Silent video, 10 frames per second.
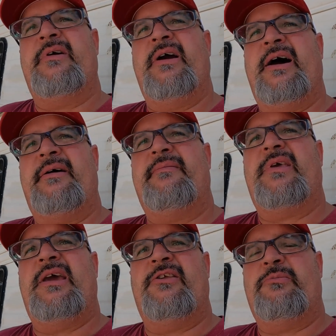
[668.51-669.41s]
We
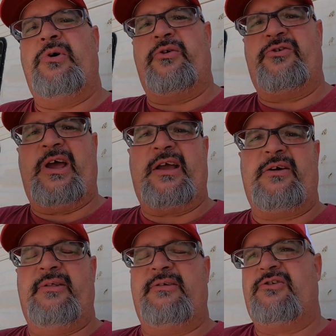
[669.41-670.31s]
got Kean's
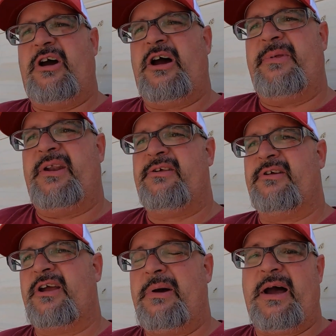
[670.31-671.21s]
motorcycle in the shop that needs
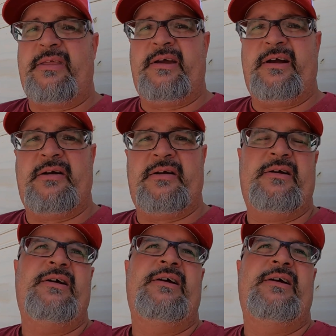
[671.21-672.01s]
to come out of there.